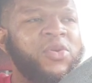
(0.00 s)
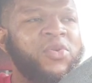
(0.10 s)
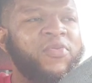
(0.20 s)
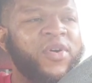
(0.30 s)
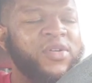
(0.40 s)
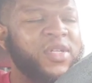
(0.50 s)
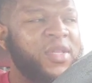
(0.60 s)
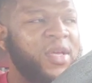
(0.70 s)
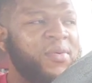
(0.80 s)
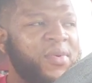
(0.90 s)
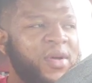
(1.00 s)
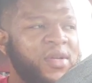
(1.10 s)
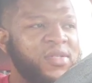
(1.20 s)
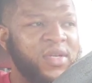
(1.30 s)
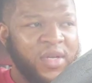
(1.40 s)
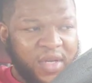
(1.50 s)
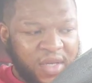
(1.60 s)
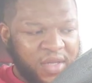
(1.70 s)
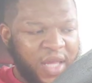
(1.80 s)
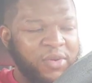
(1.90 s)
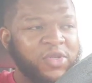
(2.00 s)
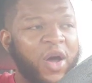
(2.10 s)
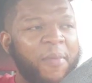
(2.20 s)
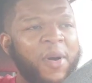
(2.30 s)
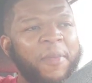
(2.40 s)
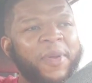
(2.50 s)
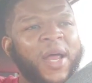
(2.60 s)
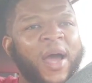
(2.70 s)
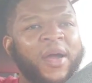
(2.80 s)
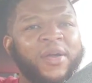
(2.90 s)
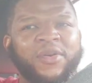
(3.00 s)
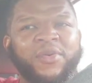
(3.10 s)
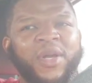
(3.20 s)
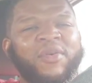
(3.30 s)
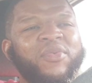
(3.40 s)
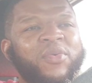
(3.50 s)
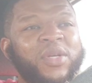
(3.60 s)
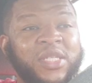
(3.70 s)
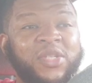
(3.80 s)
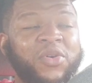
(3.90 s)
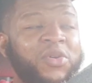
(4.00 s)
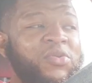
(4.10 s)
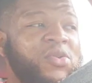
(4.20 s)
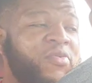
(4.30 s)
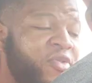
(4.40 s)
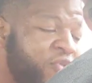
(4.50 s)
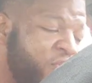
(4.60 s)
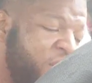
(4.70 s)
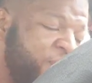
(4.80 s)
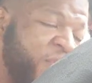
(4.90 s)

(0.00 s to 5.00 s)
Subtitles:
Universe, I think it was called Pumping Iron or whatever it was. It's on YouTube for free.